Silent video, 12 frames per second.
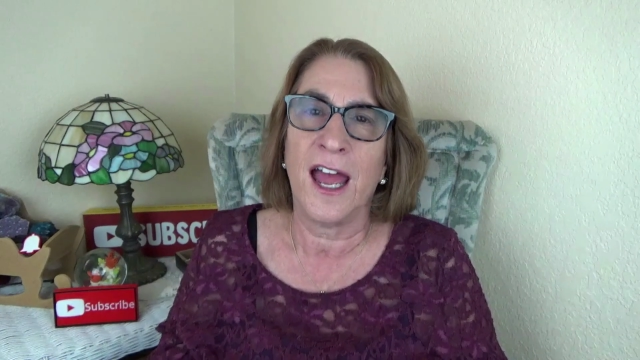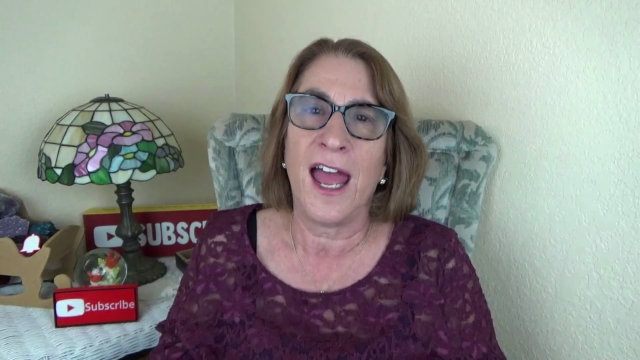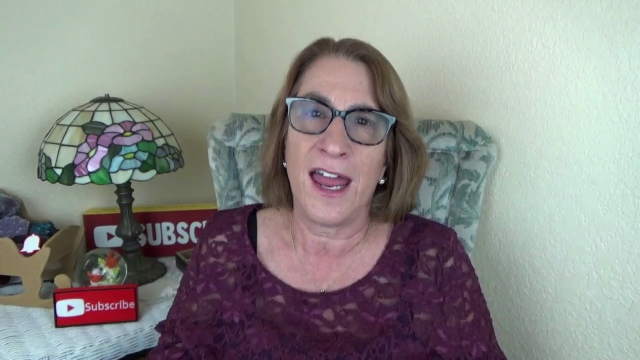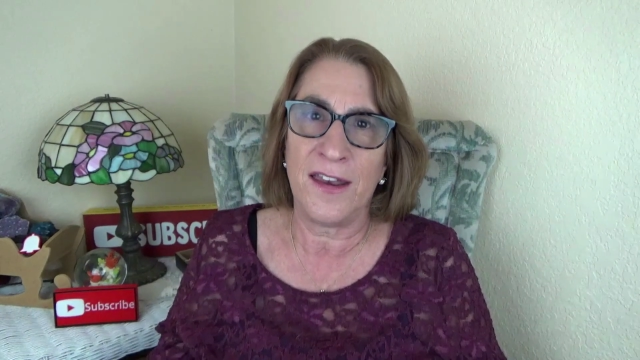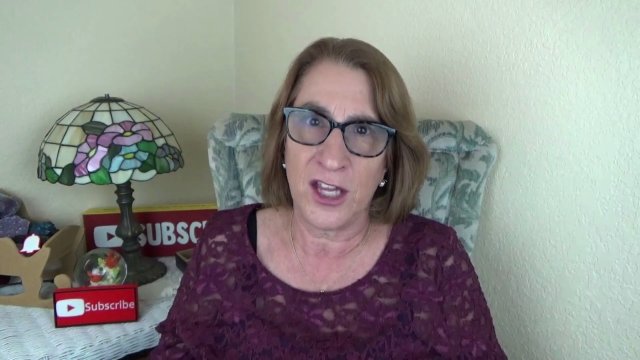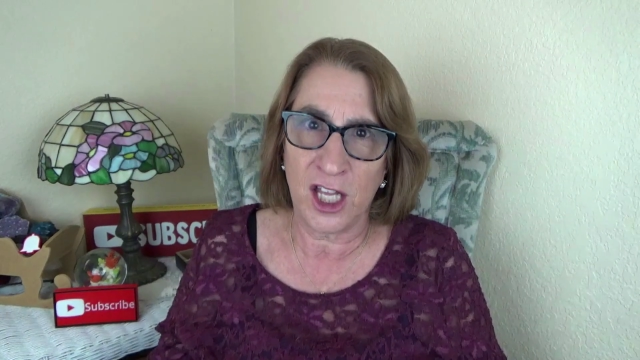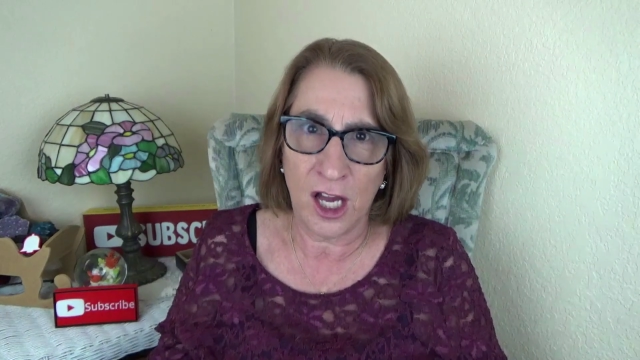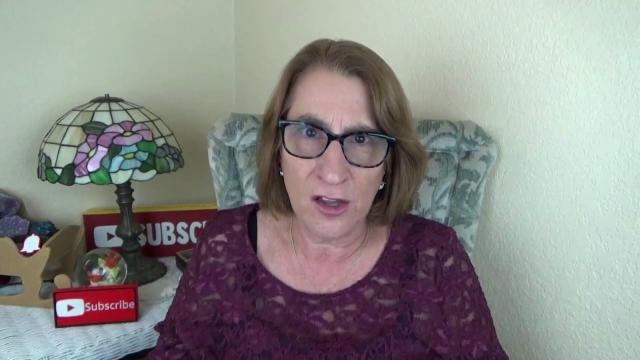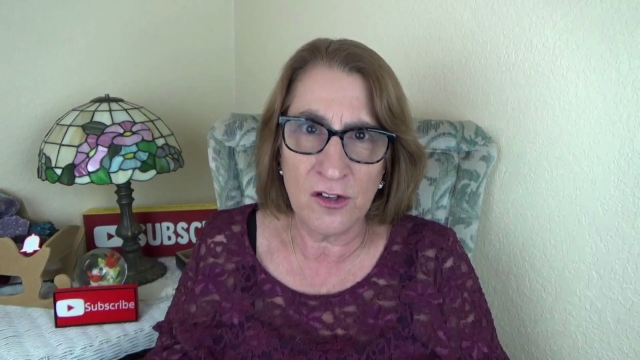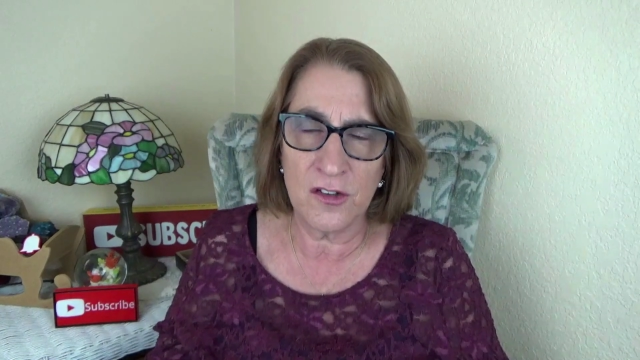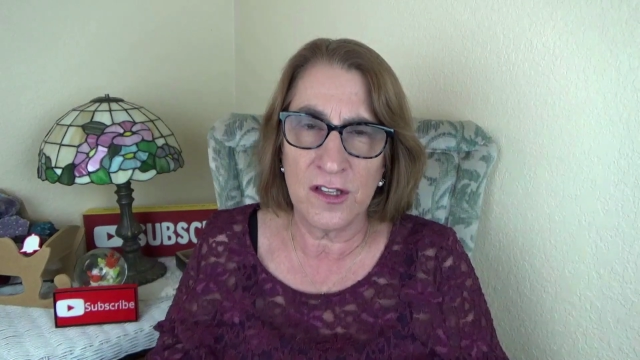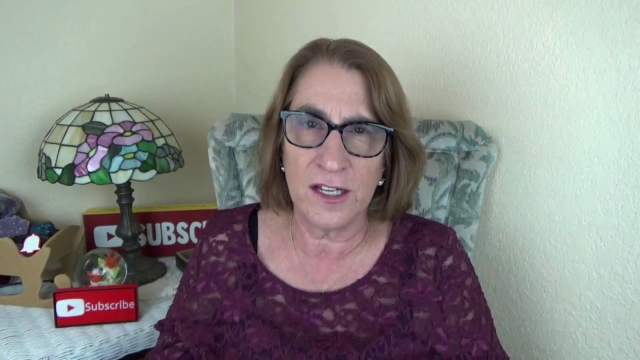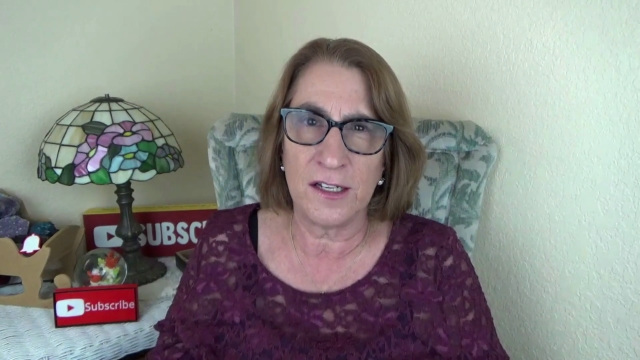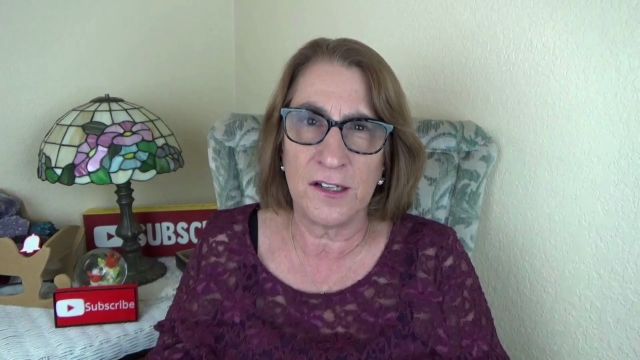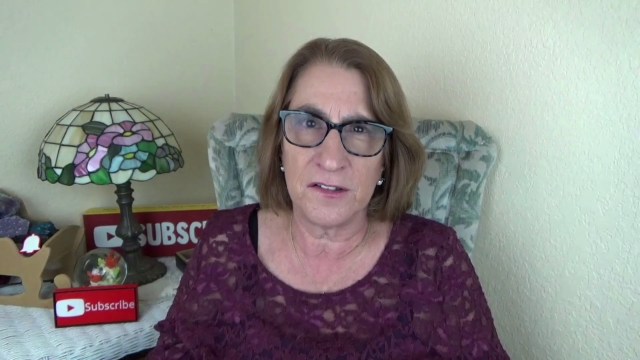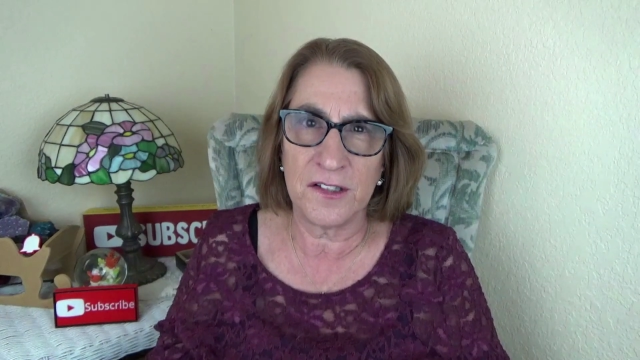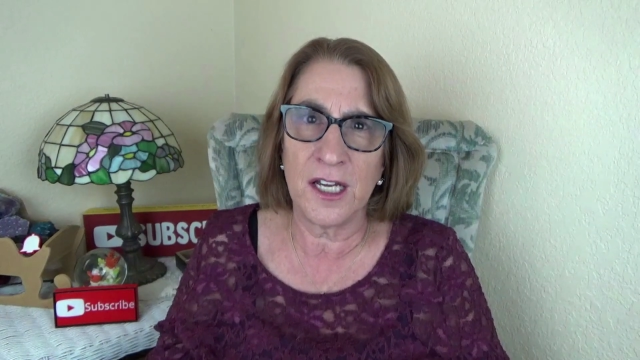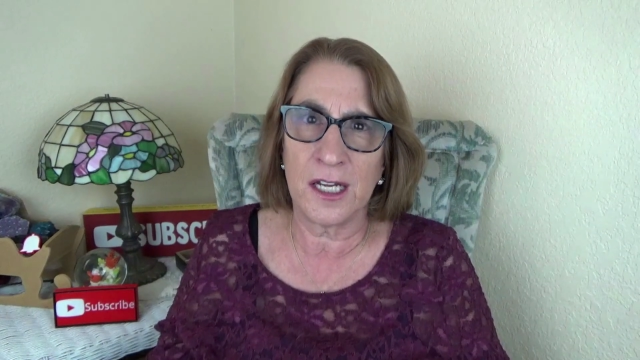And the other thing
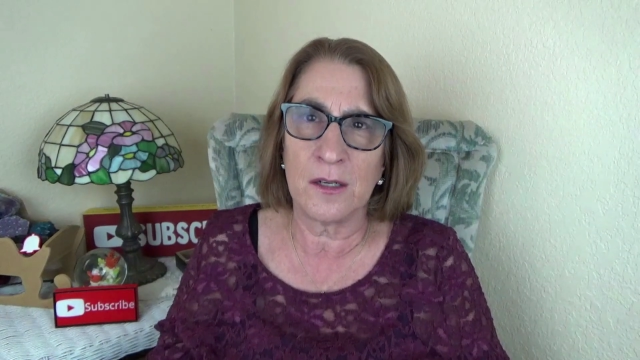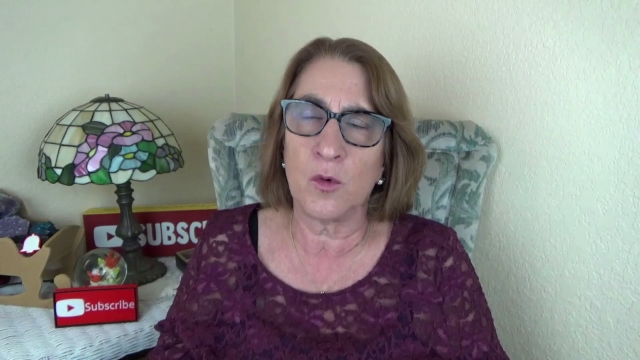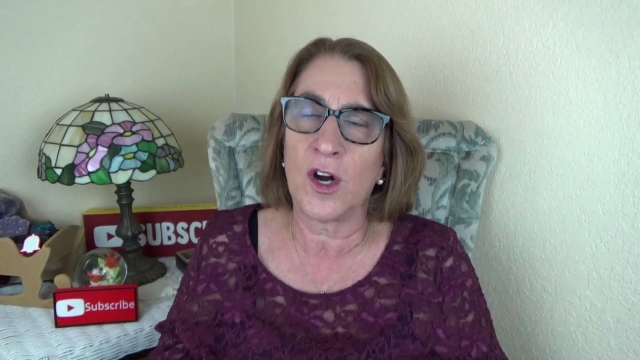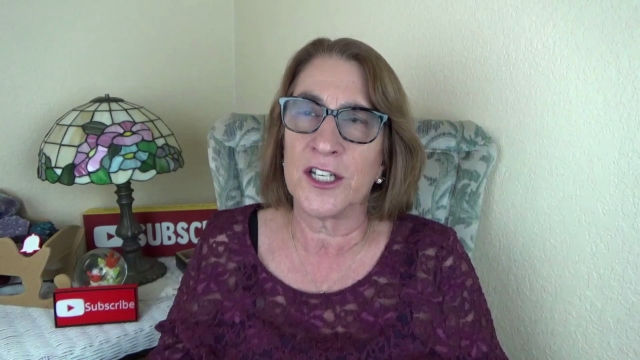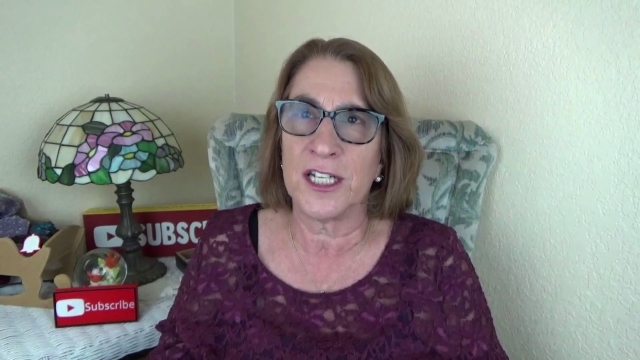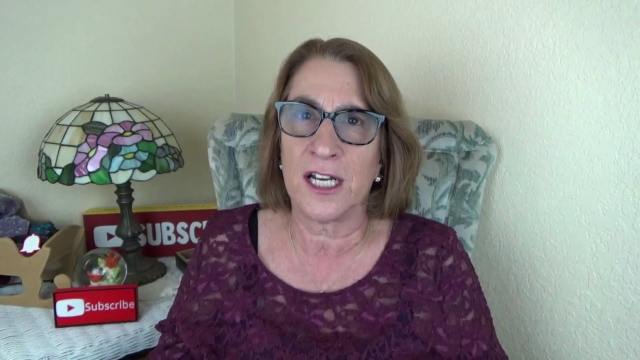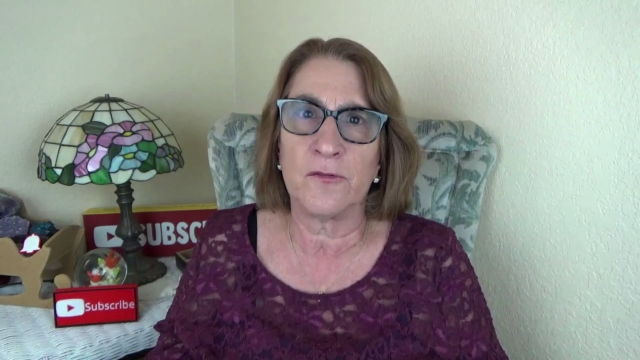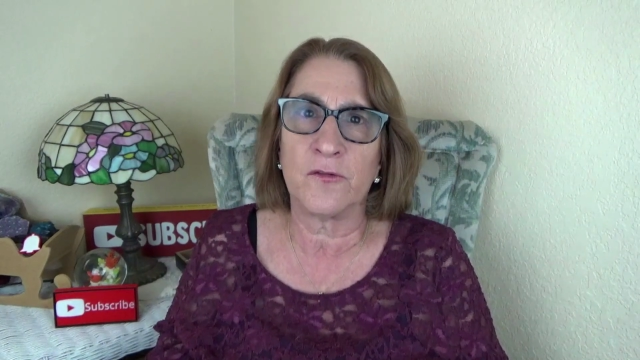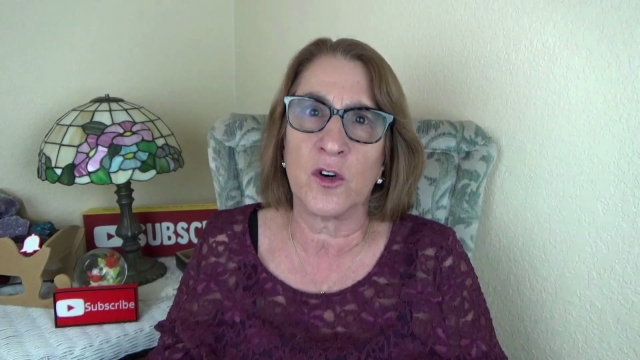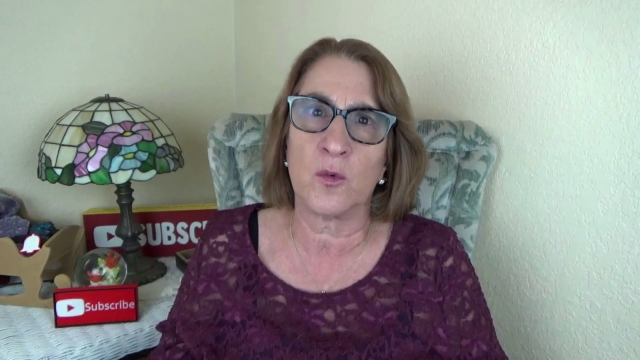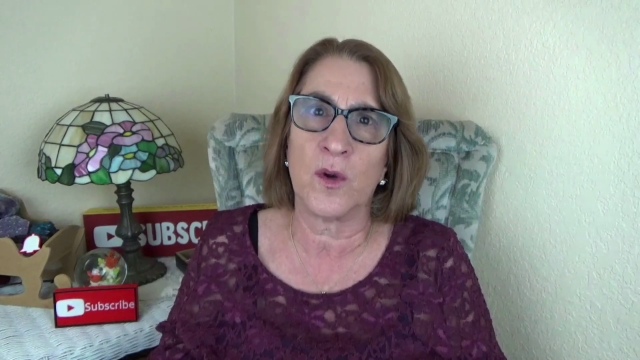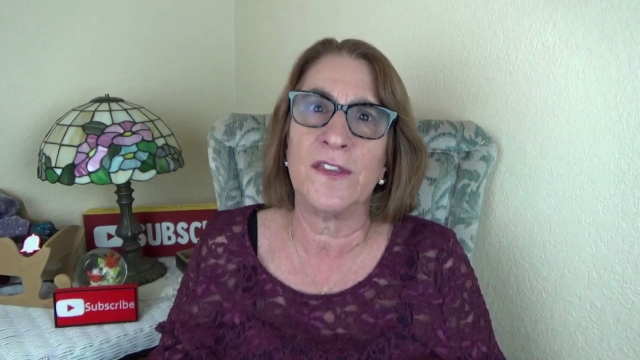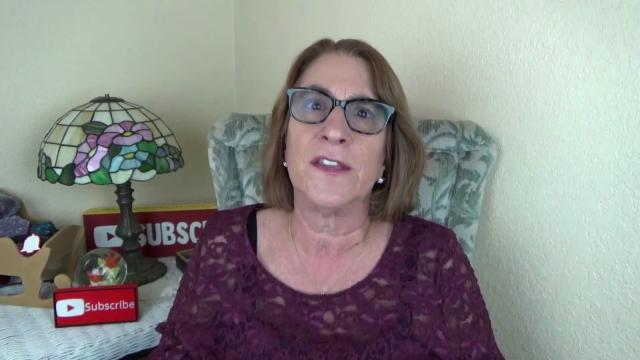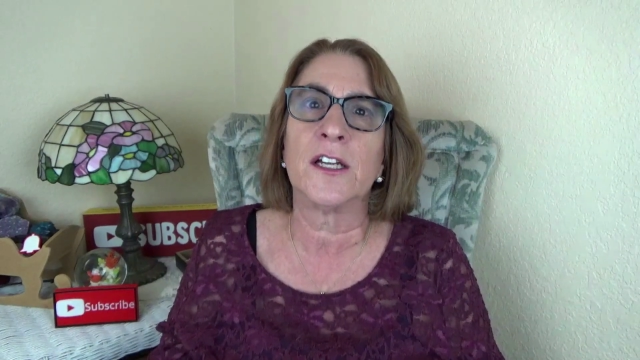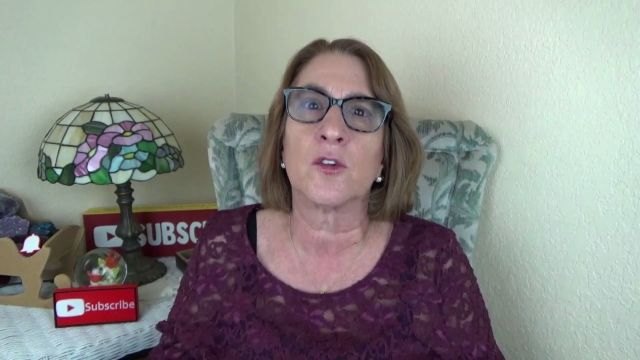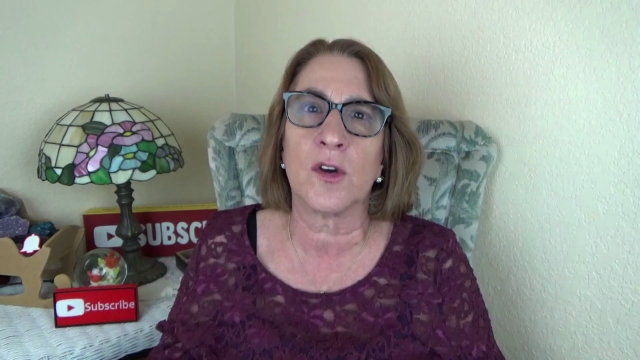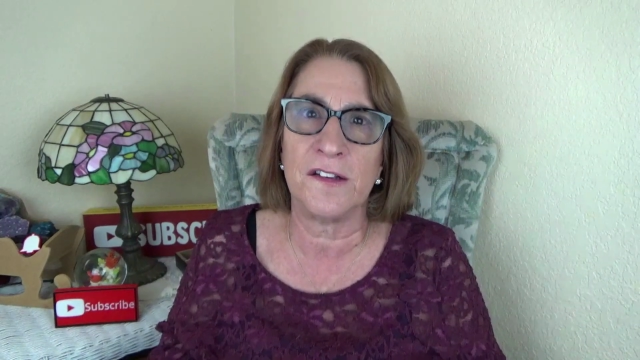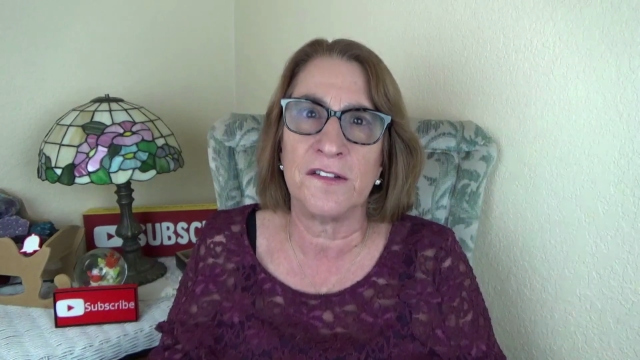is, you got to watch out for when the
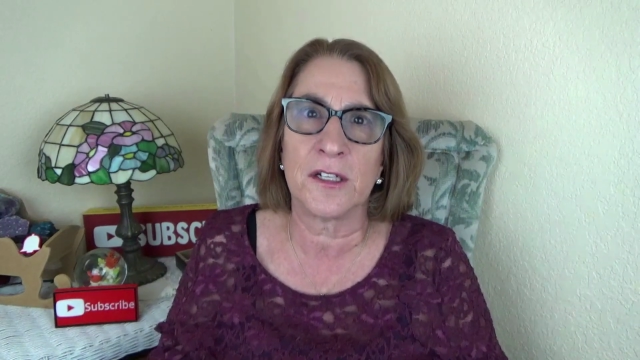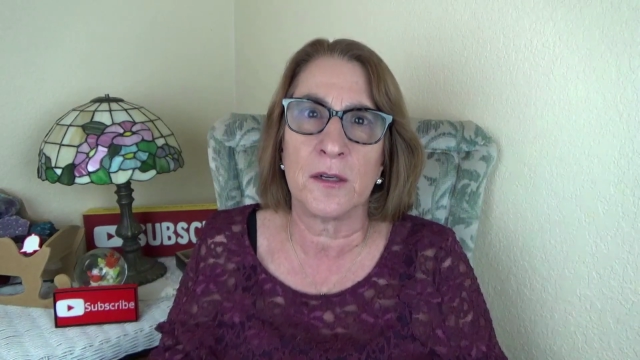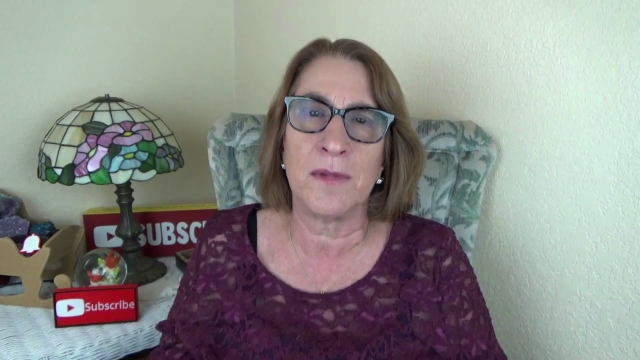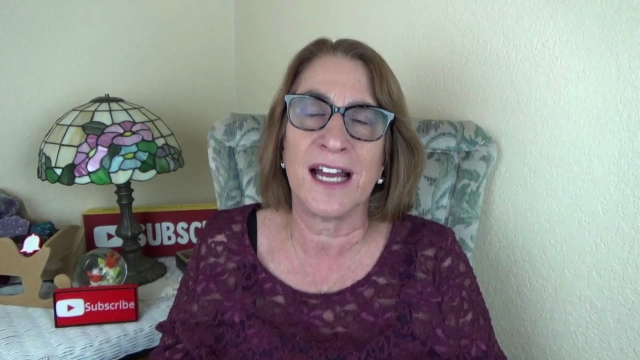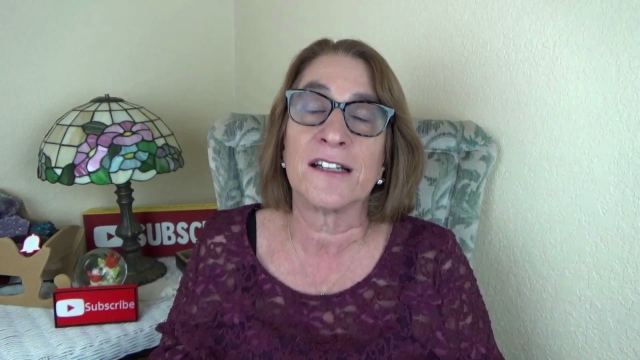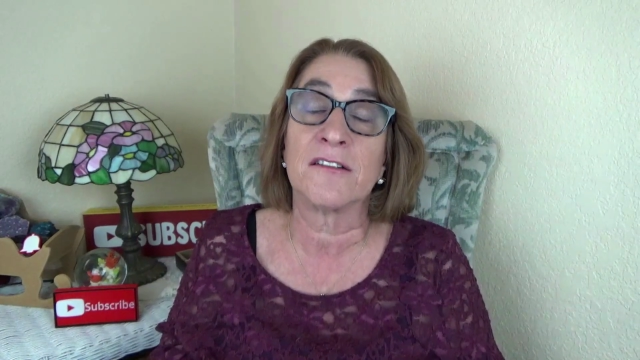grays come back,